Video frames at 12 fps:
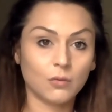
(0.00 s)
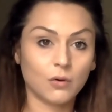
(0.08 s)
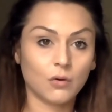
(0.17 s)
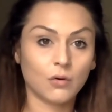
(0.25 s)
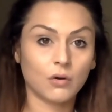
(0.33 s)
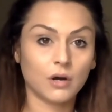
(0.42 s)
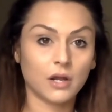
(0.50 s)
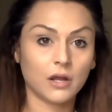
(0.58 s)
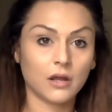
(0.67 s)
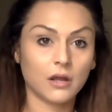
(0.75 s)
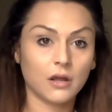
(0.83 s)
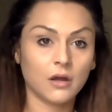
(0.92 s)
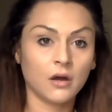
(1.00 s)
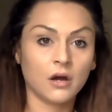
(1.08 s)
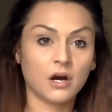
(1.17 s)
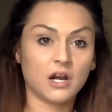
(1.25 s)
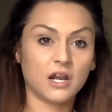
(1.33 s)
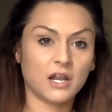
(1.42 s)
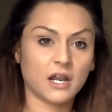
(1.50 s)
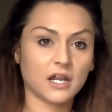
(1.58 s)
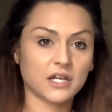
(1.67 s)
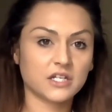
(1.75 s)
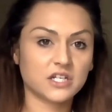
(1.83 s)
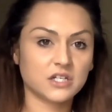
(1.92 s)
water in it, and then like
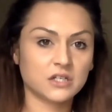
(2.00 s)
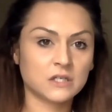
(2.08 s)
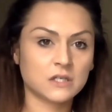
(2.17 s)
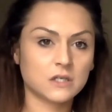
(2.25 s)
she's